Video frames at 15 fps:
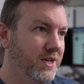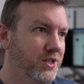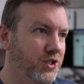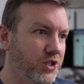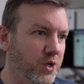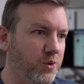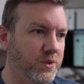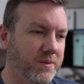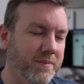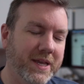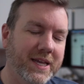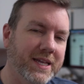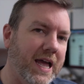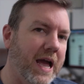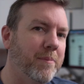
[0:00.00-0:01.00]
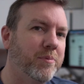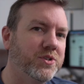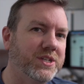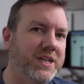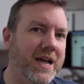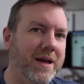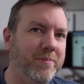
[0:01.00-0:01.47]
So to make it
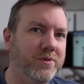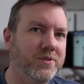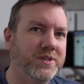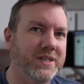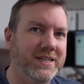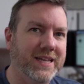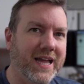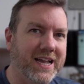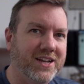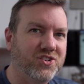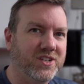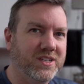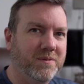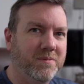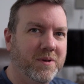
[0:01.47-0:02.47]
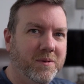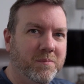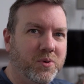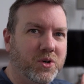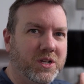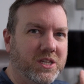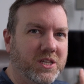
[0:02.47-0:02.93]
apples to apples and to actually
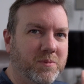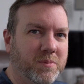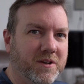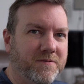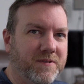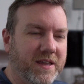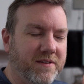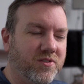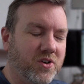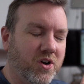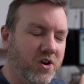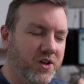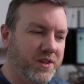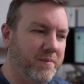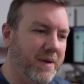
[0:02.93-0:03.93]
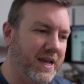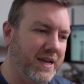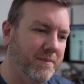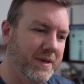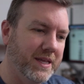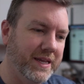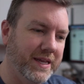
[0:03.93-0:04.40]
put a little bit of favor on the
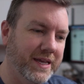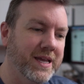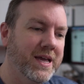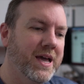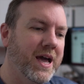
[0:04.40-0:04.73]
Mac Mini,